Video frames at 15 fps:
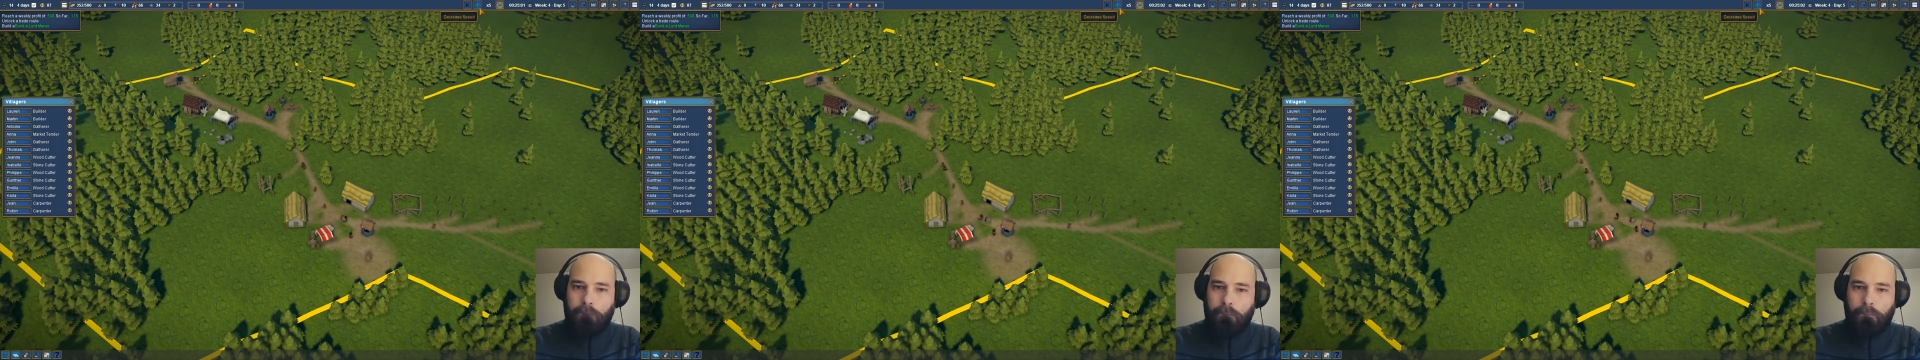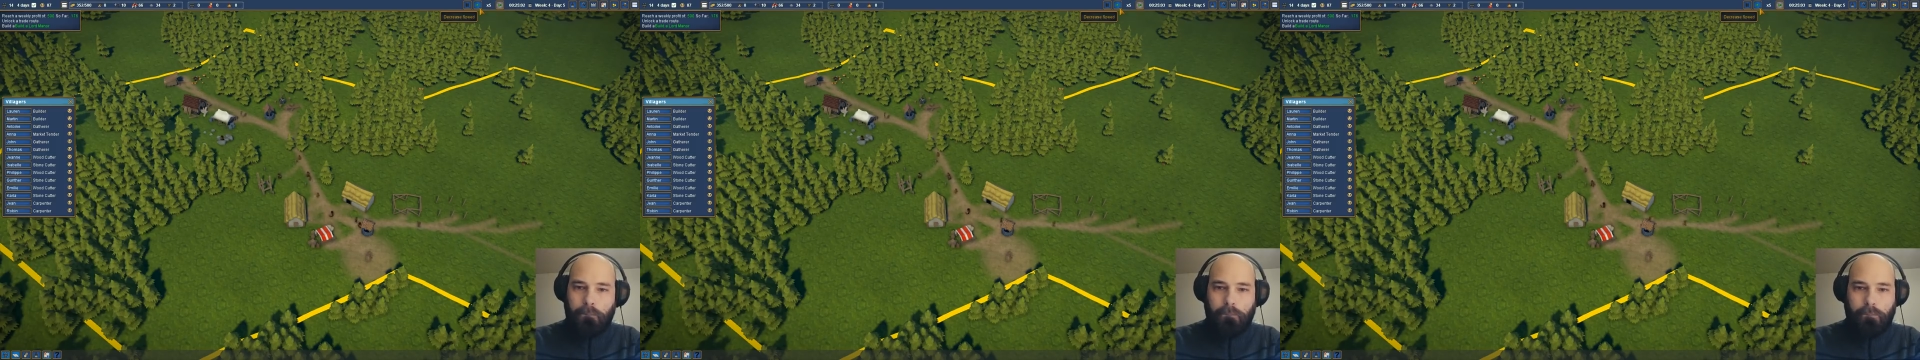
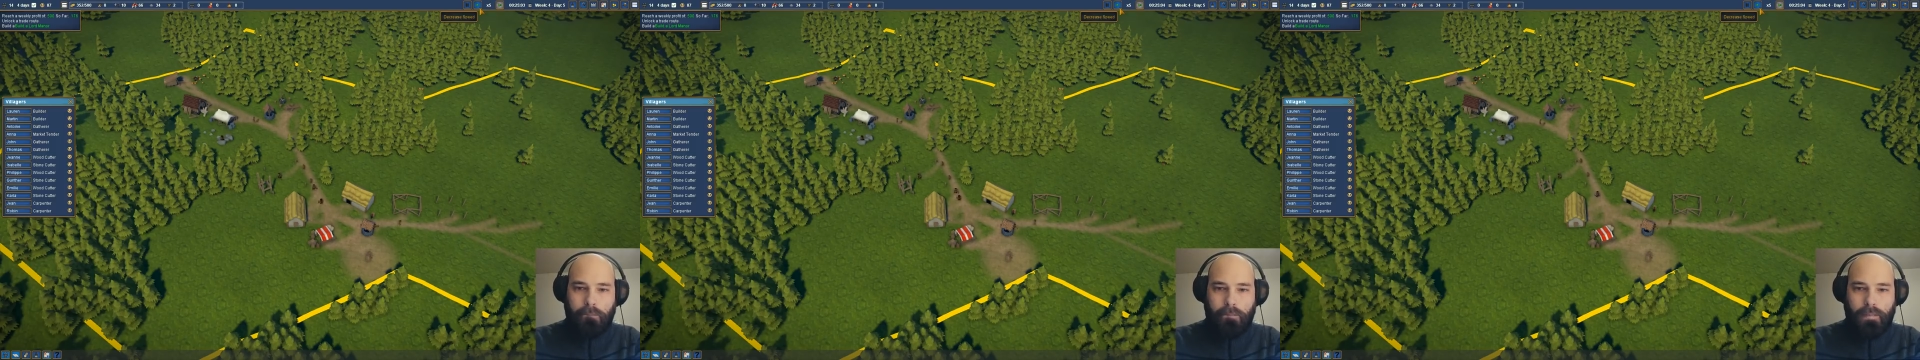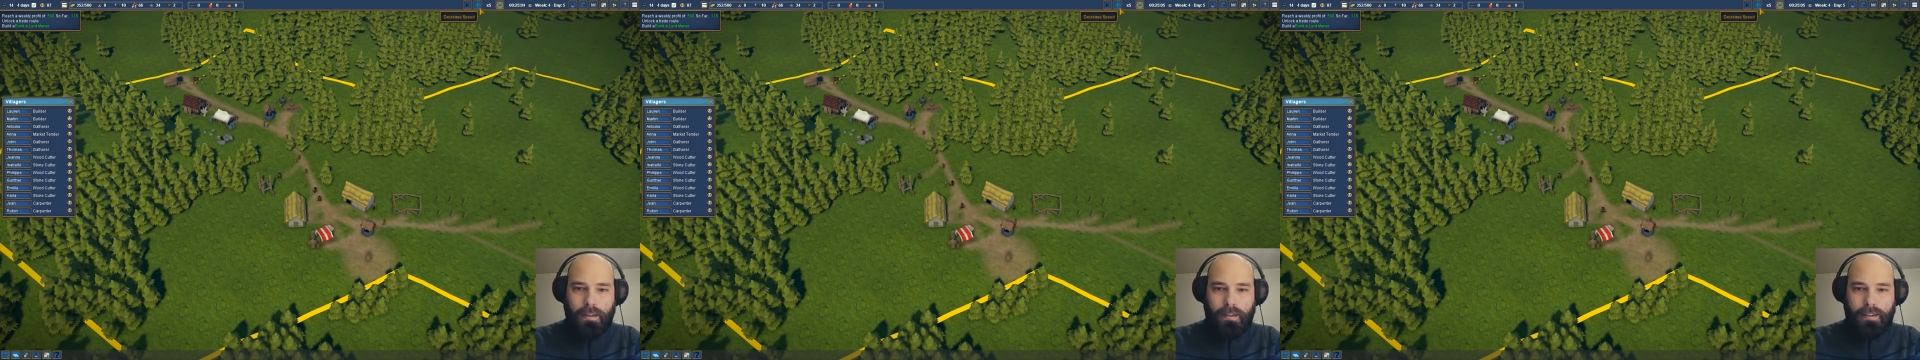
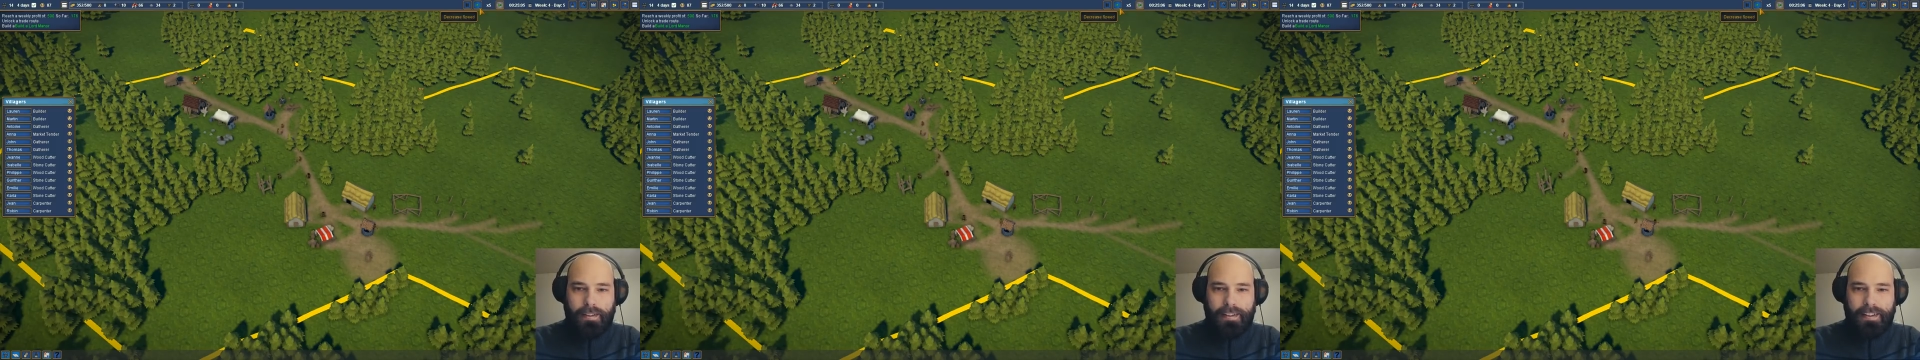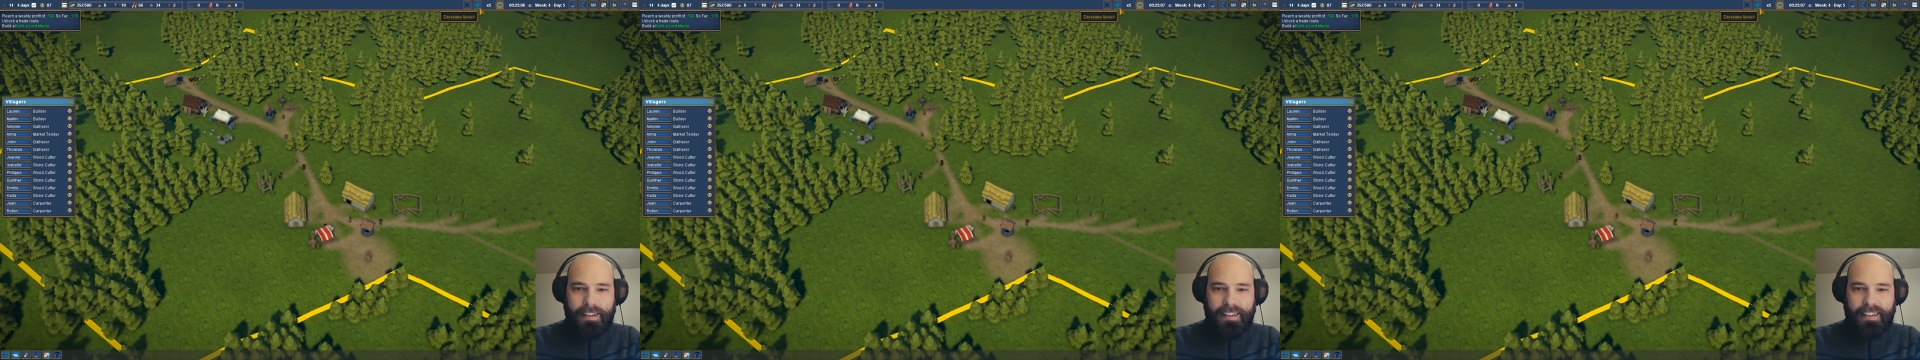
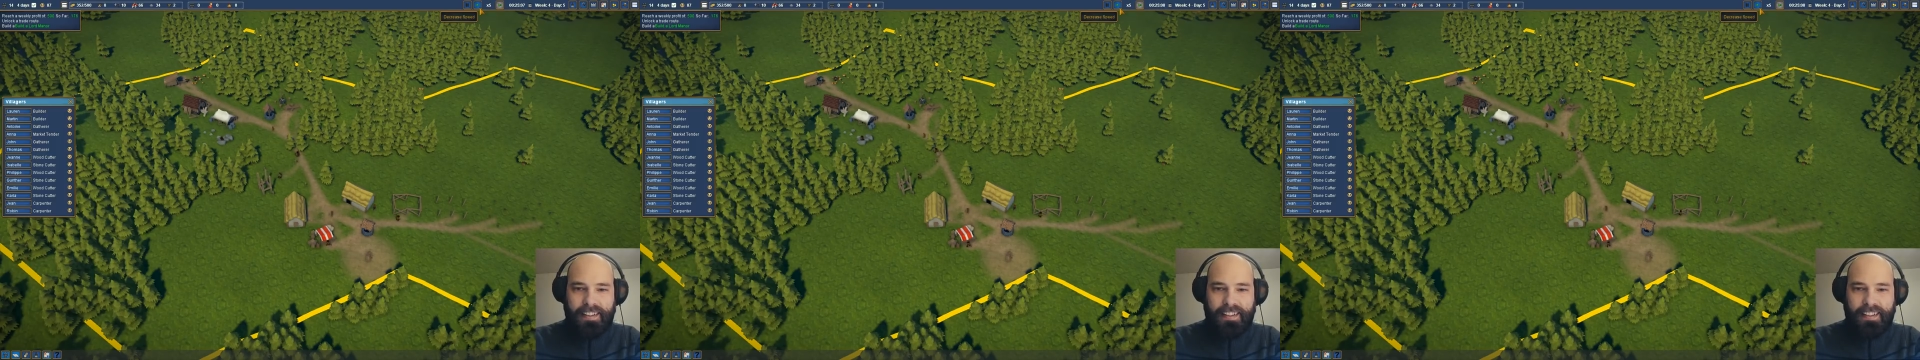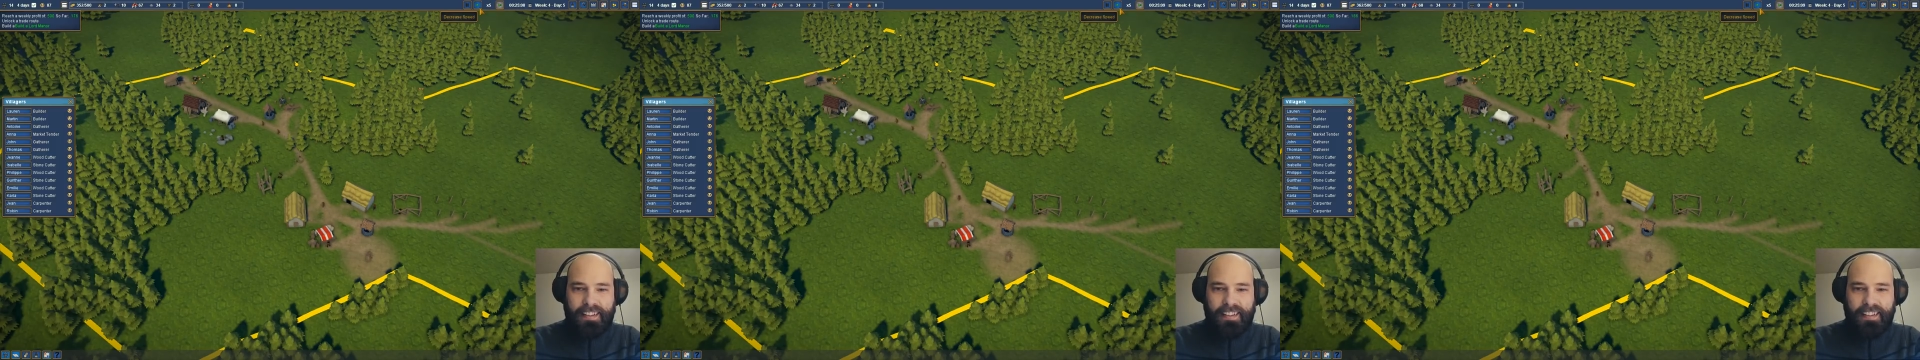
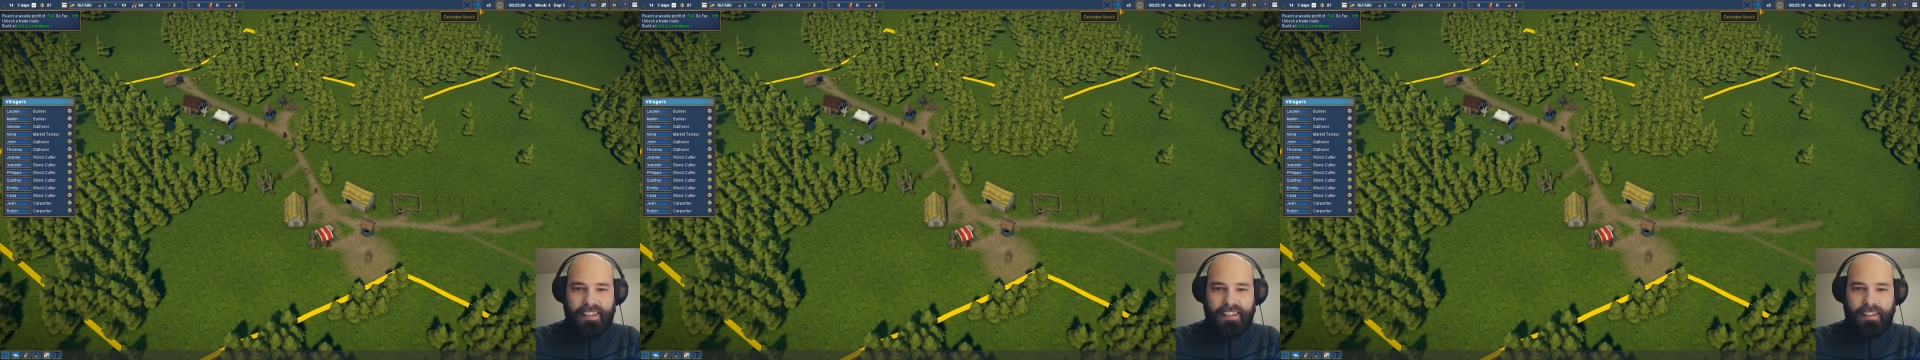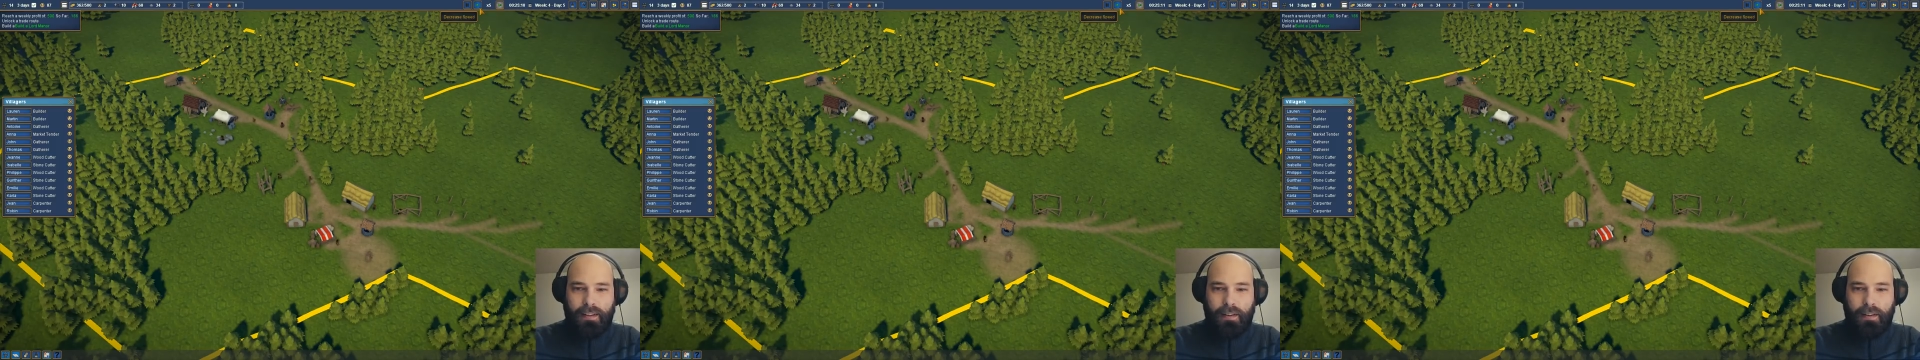(silence)